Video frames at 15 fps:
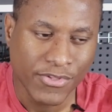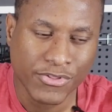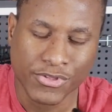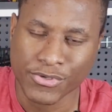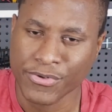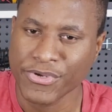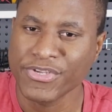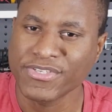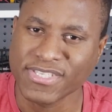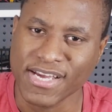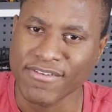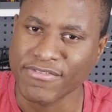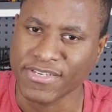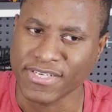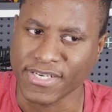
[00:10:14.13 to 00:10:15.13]
throw
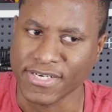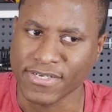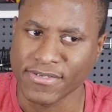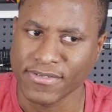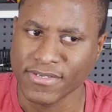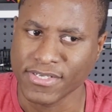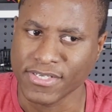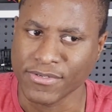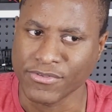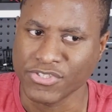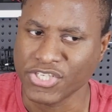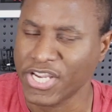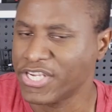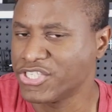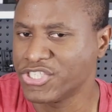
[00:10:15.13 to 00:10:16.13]
yourself in there.
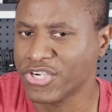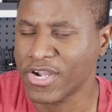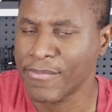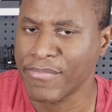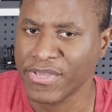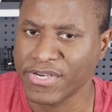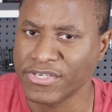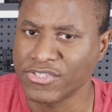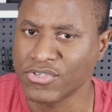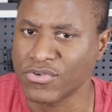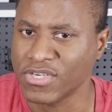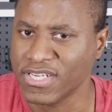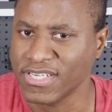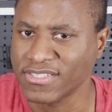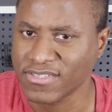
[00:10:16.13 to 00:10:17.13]
Change your computer to
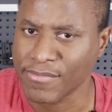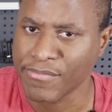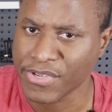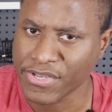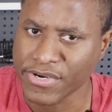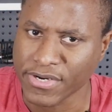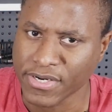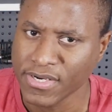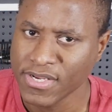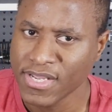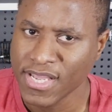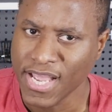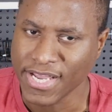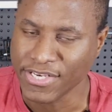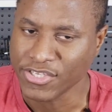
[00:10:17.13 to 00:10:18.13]
a Linux computer
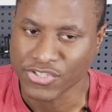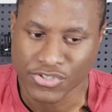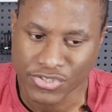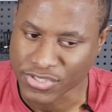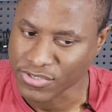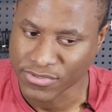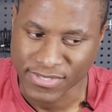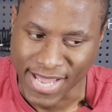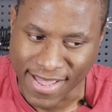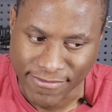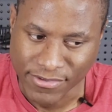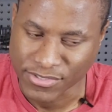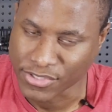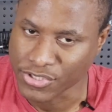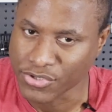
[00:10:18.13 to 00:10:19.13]
and just dive
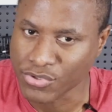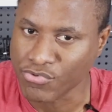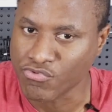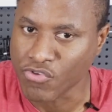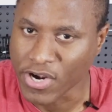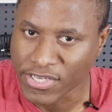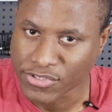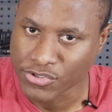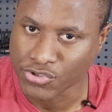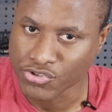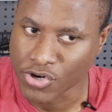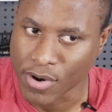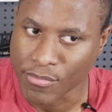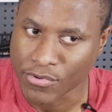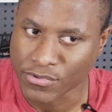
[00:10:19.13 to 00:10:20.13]
into. You're going to run into
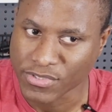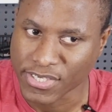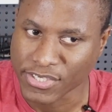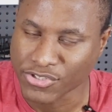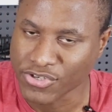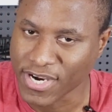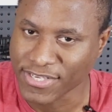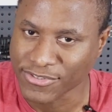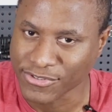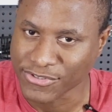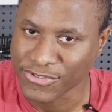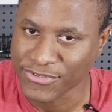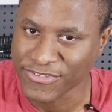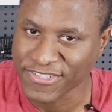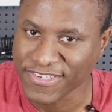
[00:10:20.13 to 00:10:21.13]
troubles that you're trying to
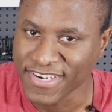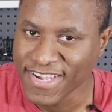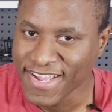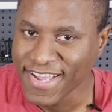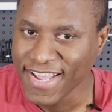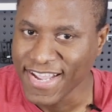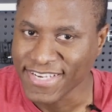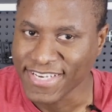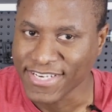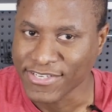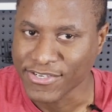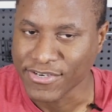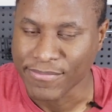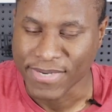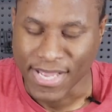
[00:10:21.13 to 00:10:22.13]
do, and then
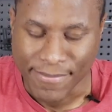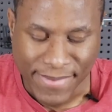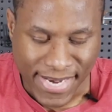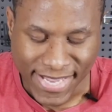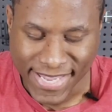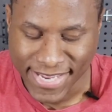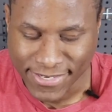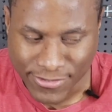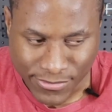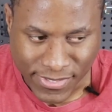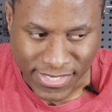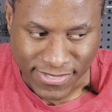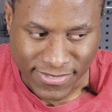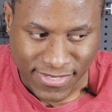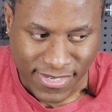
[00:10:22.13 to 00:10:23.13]
you're going to be like, man, I can't do
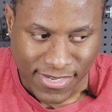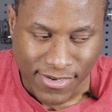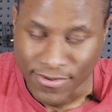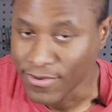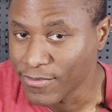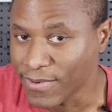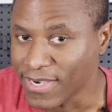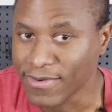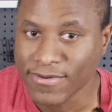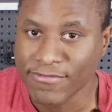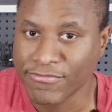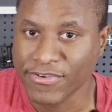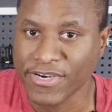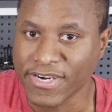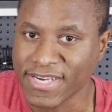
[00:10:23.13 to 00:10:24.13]
this. Oh well,
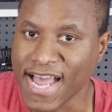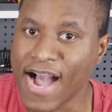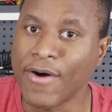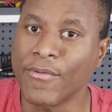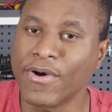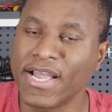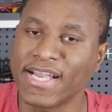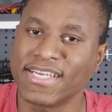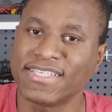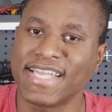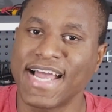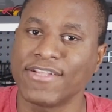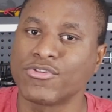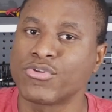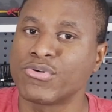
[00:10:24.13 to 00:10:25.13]
figure it out. And
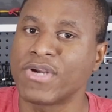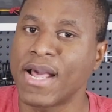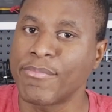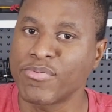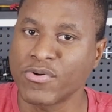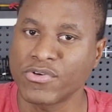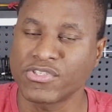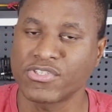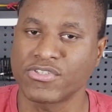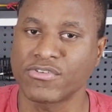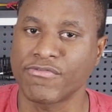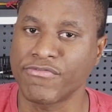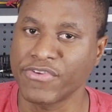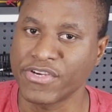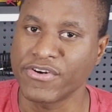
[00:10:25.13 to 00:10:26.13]
that through that process
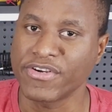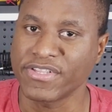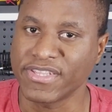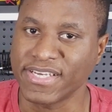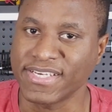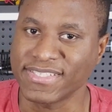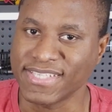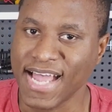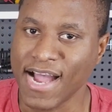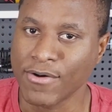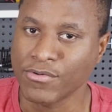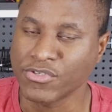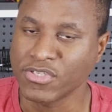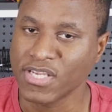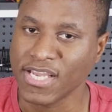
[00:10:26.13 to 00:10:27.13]
of figuring things
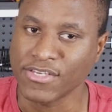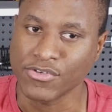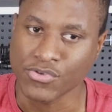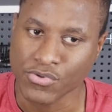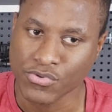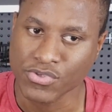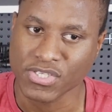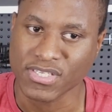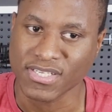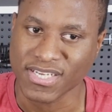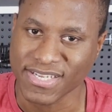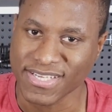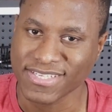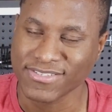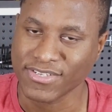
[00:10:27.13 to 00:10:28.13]
out and using
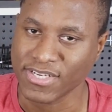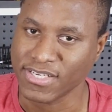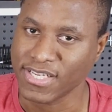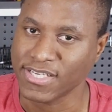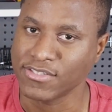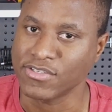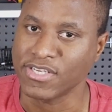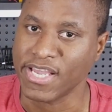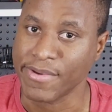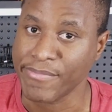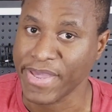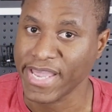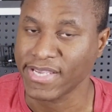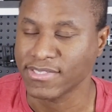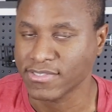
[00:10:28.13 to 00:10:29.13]
Linux on a day-to-day
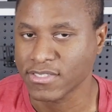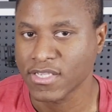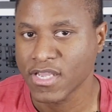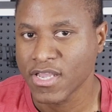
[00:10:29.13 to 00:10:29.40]
base,